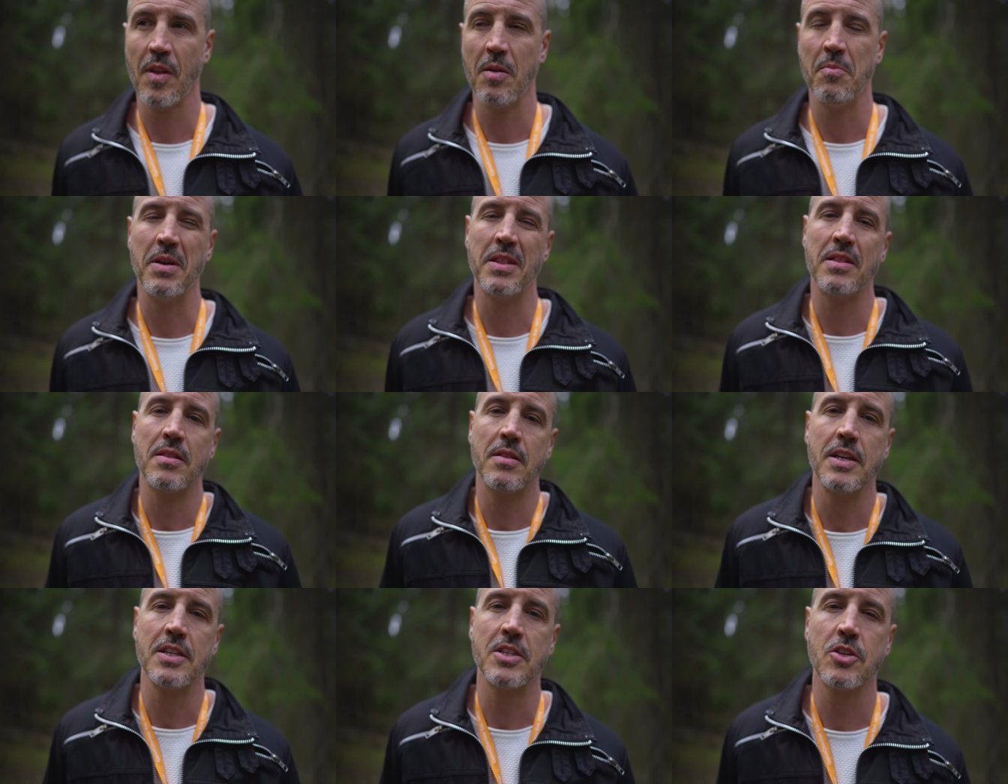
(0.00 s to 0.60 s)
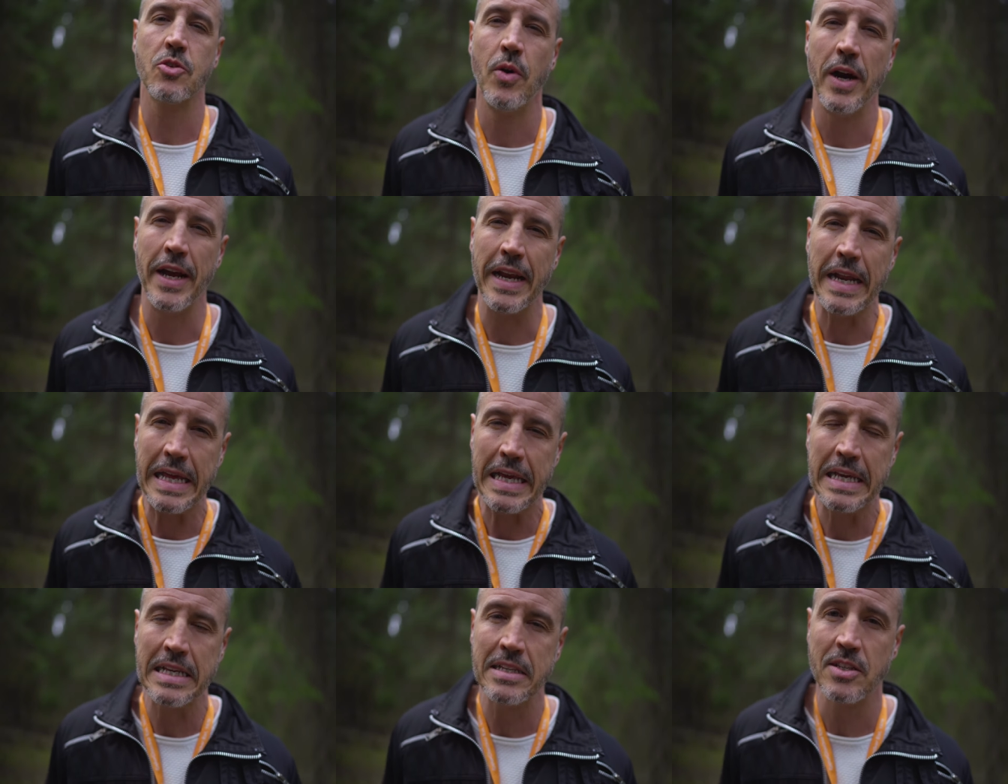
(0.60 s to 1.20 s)
But it's quite
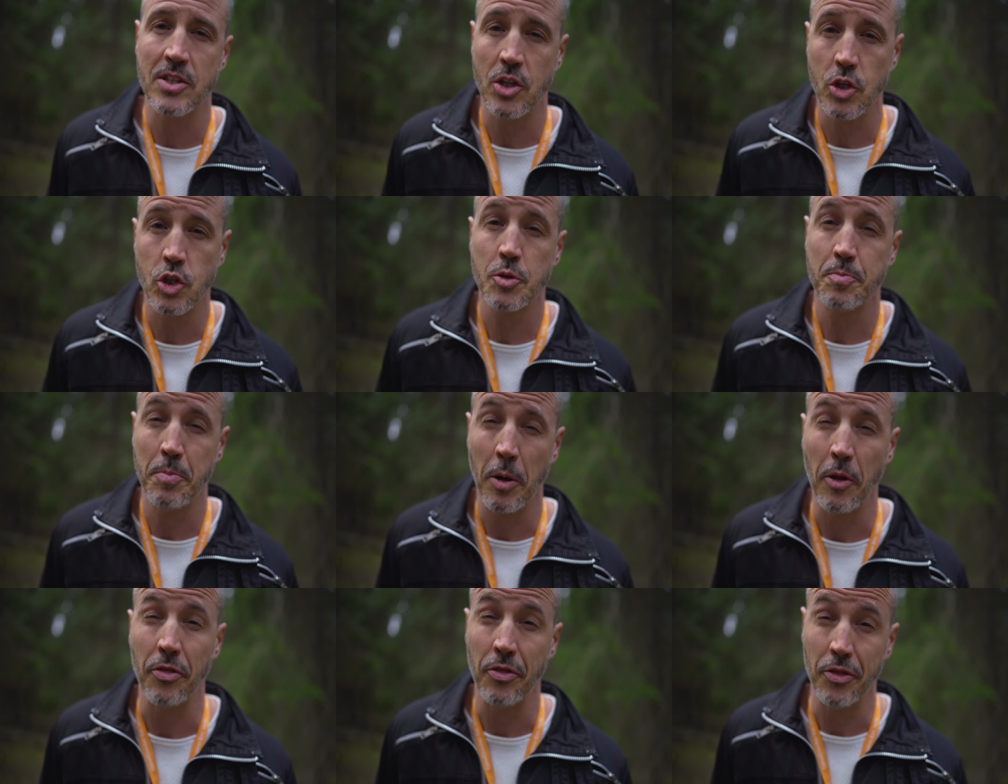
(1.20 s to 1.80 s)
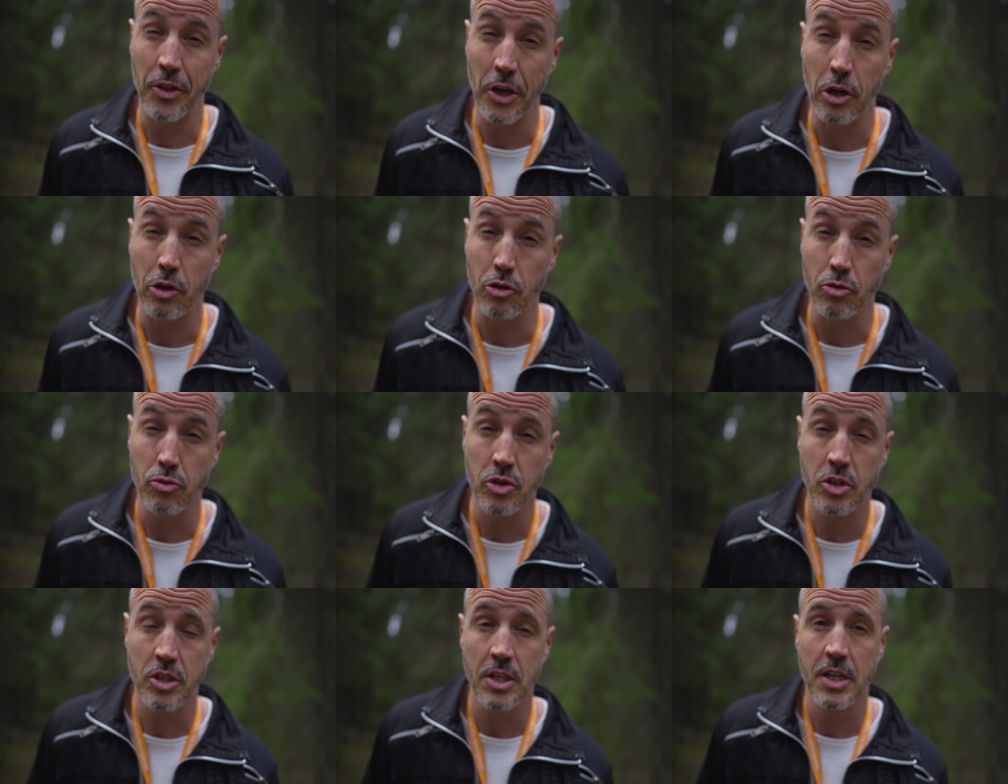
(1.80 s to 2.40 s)
easy to spot
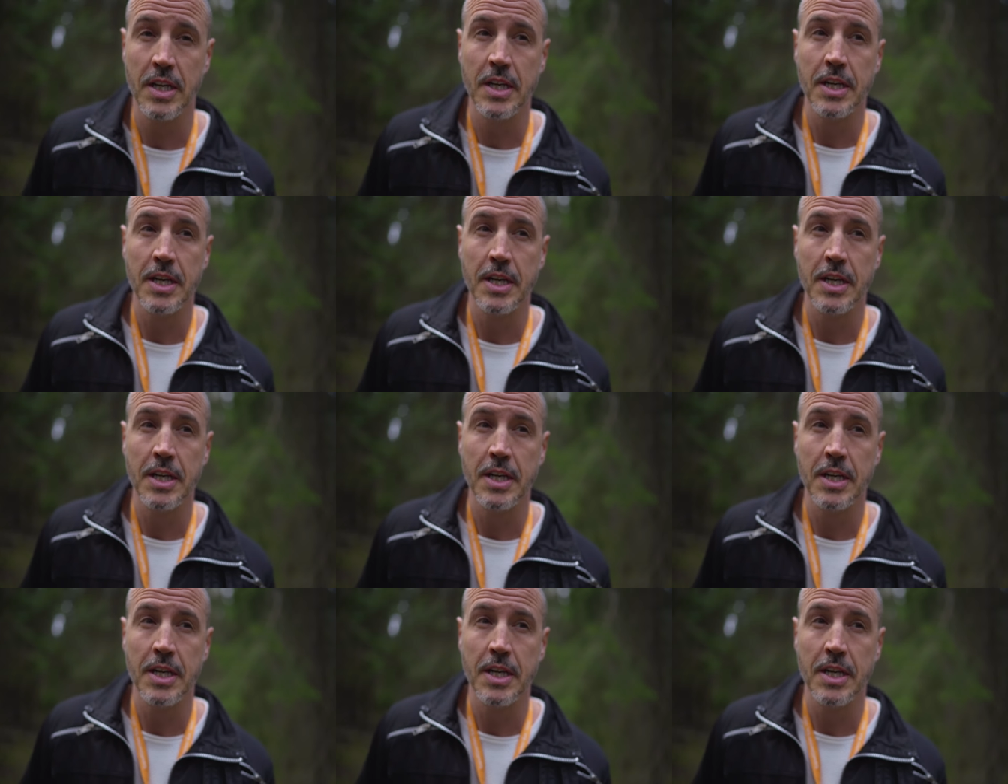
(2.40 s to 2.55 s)
those,